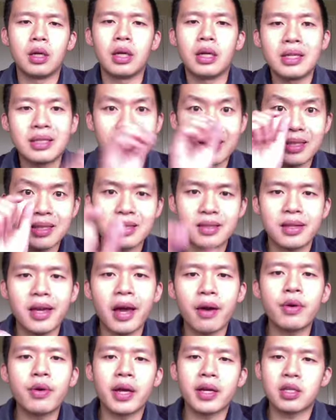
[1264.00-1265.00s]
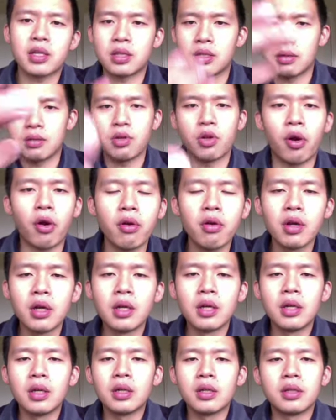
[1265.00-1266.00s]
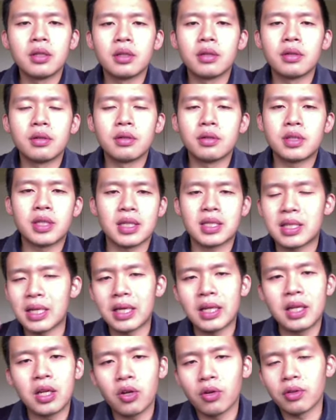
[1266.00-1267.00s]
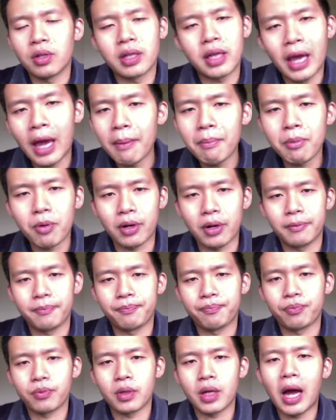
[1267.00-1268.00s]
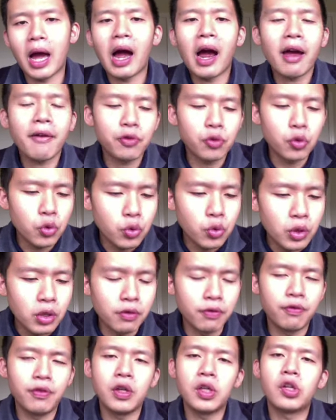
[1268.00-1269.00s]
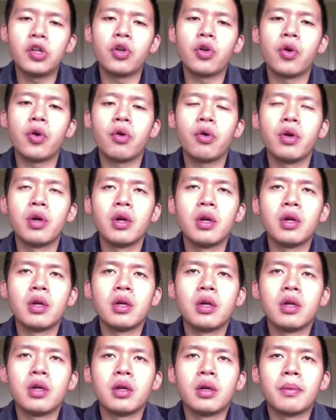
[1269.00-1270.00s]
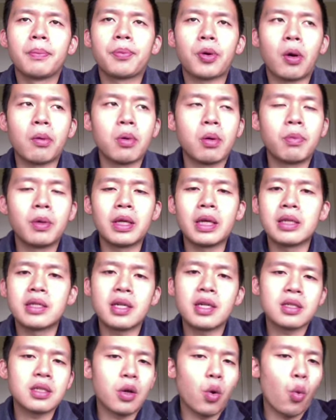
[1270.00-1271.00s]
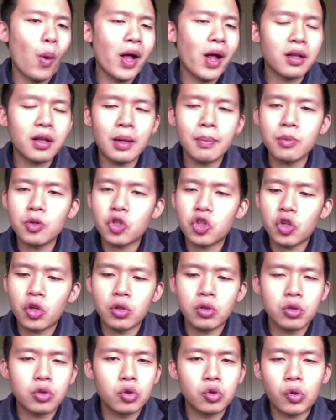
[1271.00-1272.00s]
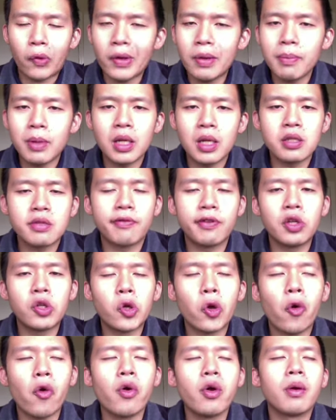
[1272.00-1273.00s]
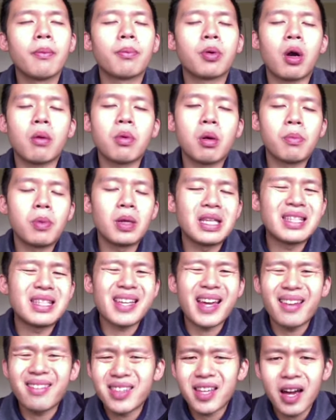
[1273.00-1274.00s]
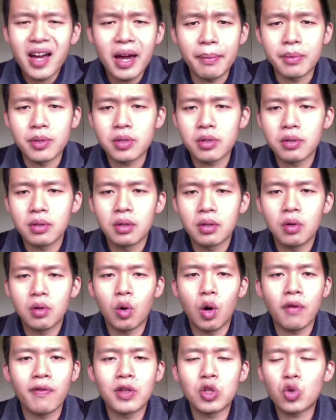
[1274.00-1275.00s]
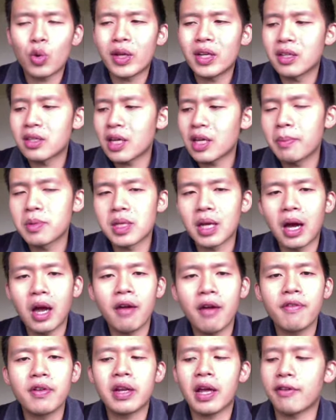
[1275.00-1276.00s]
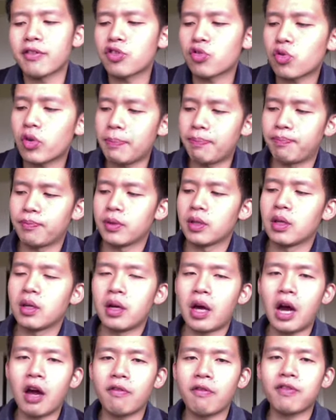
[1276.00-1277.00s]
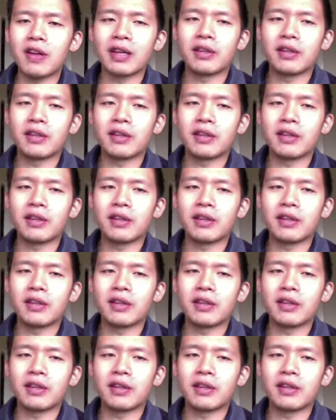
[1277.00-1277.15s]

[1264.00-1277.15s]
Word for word: is as scary as, you know, just turning on a camera. I have to do a video, probably just a welcome short three minutes video, probably ten times or even twenty times. I even have script. I have like